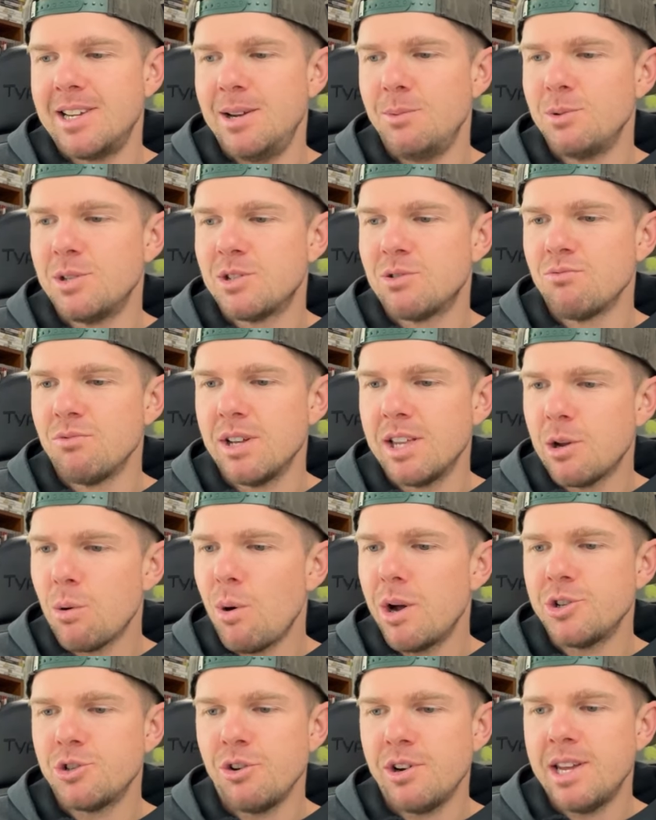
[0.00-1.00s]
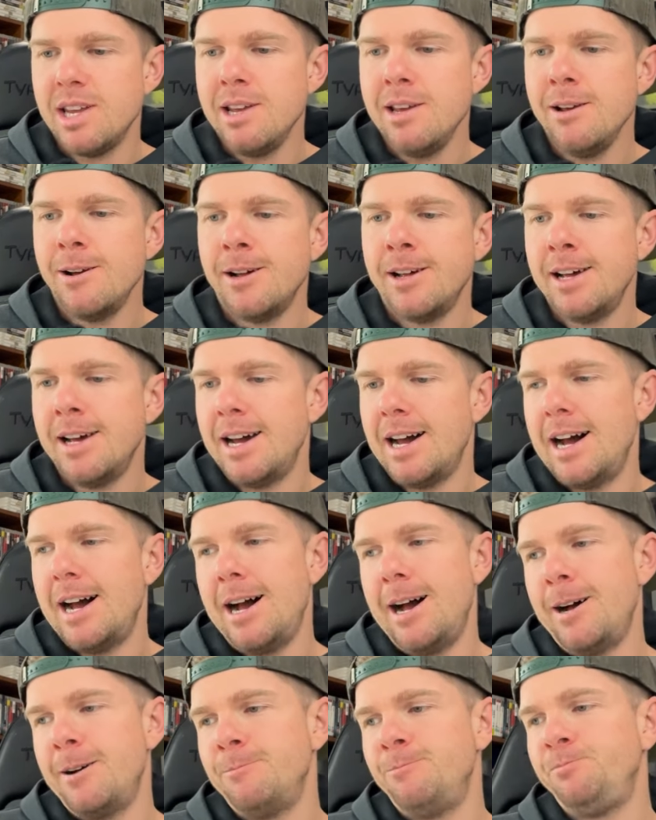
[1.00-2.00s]
It was really quite tricky.
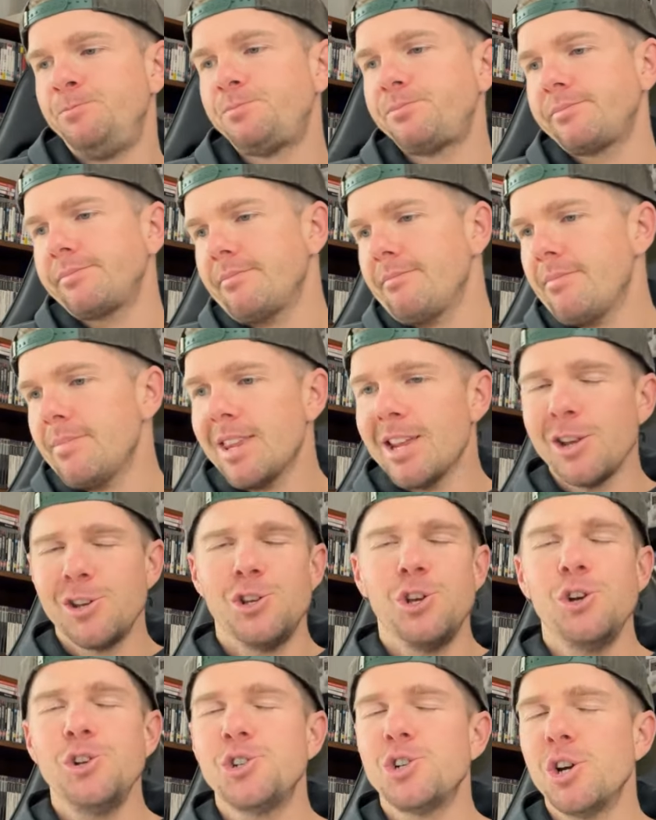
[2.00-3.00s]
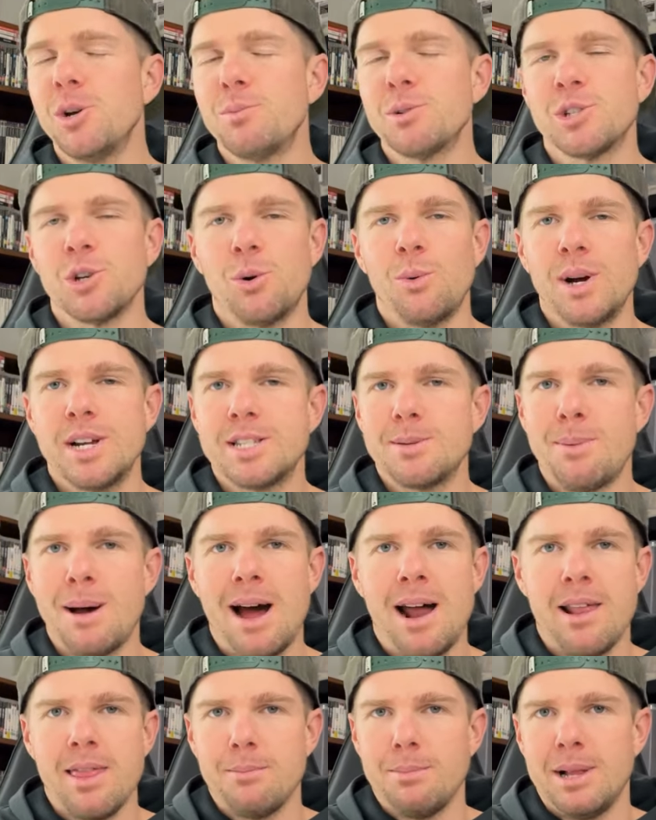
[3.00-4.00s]
Um, YouTube was always a
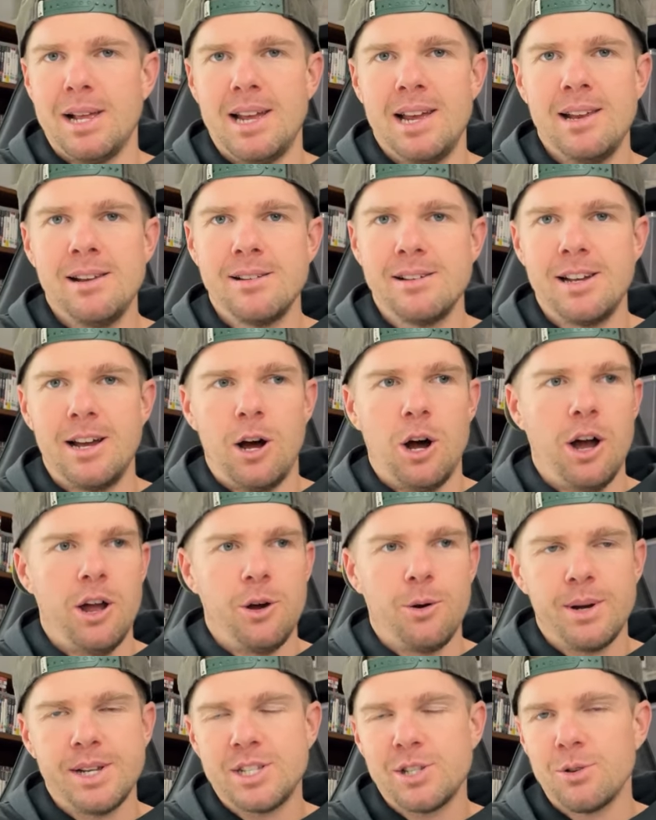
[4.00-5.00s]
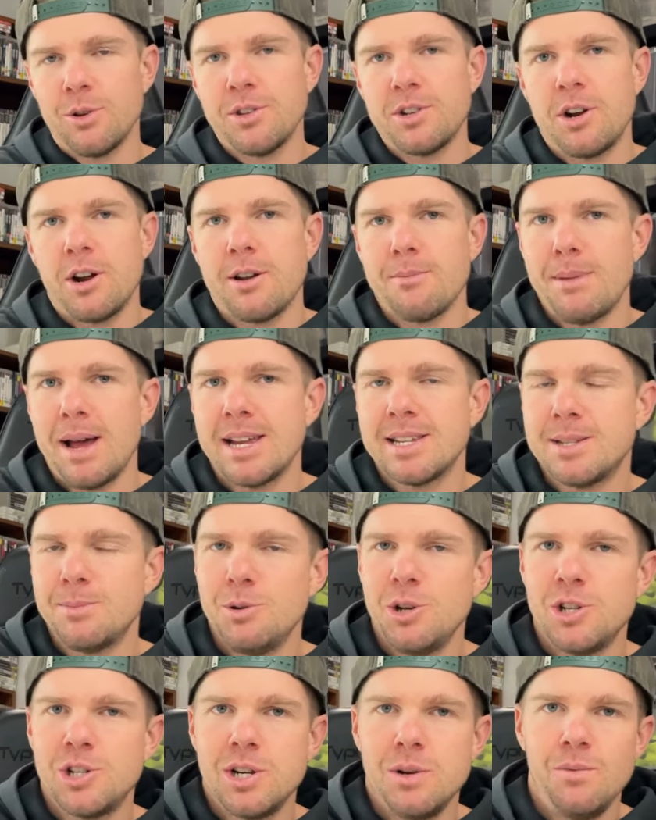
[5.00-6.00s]
part of the plan. I always thought that I could make some
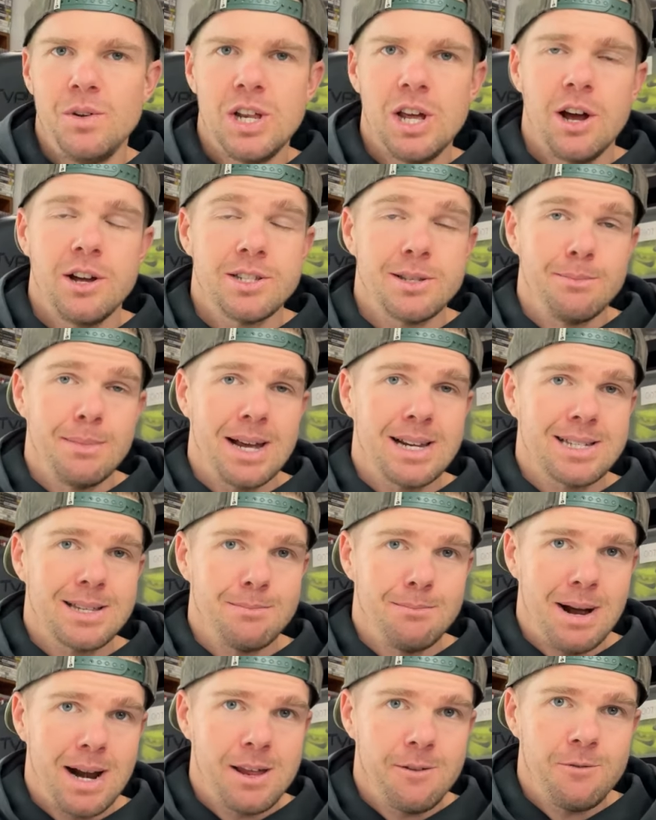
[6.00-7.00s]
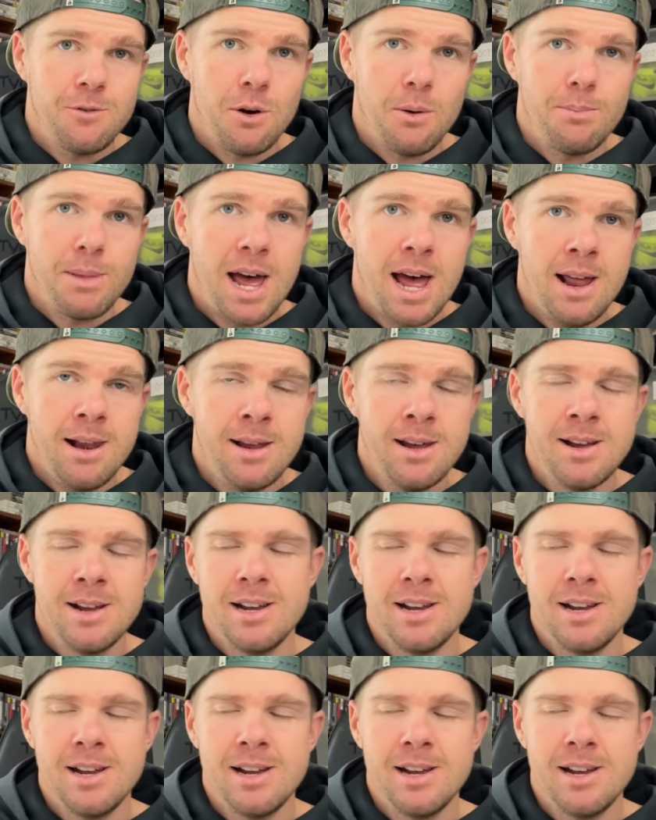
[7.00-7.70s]
YouTube videos and make some money from that.